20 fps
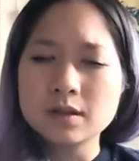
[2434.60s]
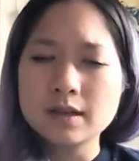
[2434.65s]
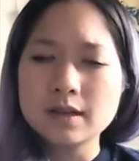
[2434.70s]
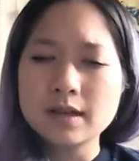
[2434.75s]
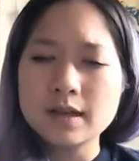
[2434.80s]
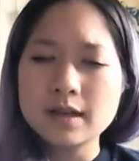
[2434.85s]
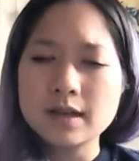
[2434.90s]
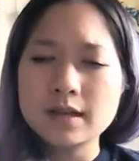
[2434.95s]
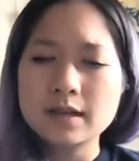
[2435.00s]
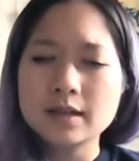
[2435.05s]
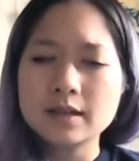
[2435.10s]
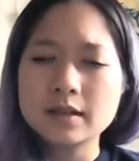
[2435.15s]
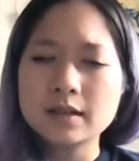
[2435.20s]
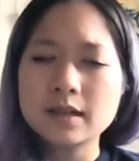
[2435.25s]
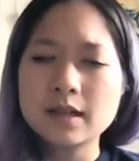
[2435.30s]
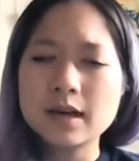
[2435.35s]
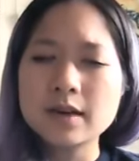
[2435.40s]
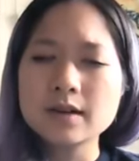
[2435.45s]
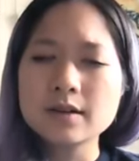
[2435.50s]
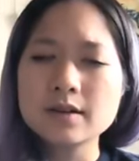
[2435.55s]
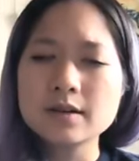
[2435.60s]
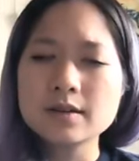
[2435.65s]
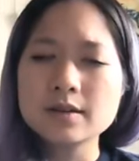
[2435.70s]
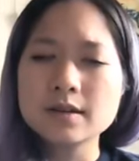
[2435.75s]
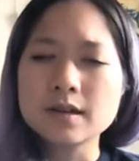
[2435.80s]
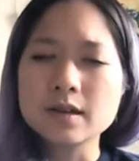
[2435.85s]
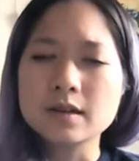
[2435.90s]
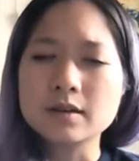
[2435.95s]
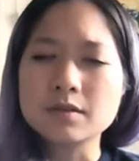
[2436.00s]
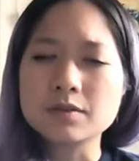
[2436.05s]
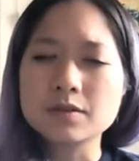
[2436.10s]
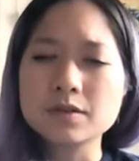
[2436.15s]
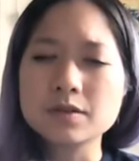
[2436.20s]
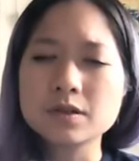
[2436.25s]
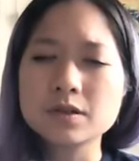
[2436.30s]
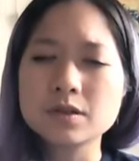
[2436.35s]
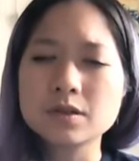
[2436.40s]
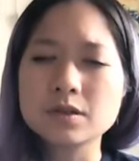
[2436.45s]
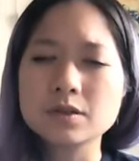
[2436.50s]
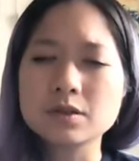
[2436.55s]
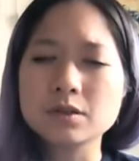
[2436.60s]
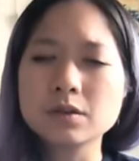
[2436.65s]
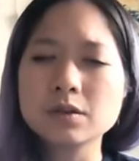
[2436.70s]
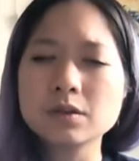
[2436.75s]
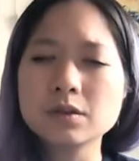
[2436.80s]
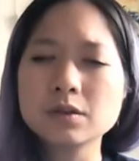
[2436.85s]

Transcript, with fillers: and allow yourself to